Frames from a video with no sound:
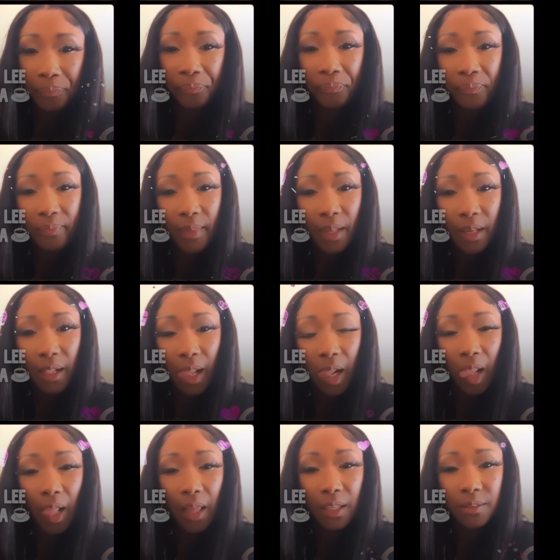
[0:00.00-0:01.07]
Yeah,
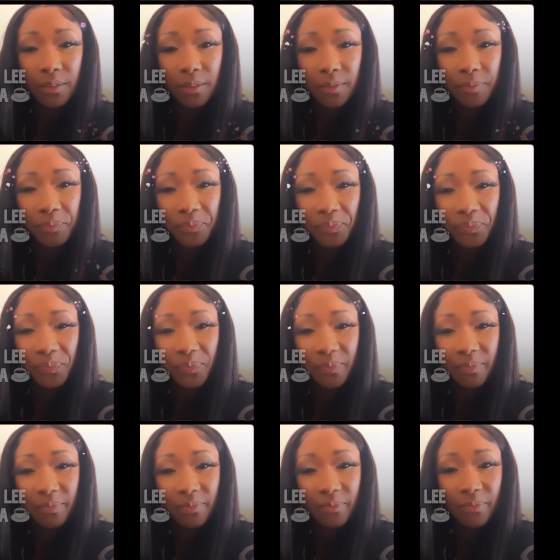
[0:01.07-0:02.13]
you're just gonna have to tune
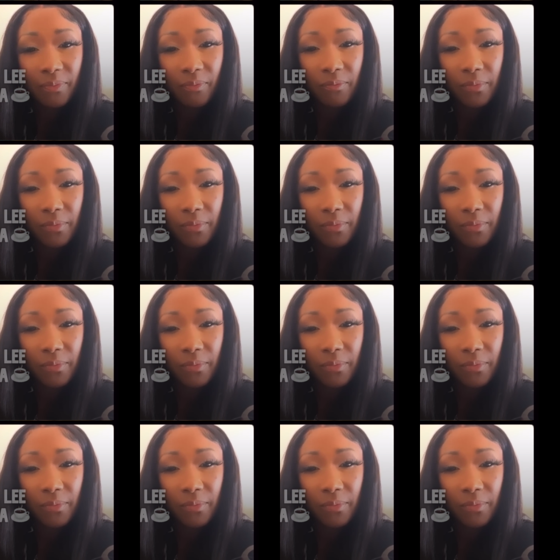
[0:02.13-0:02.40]
in.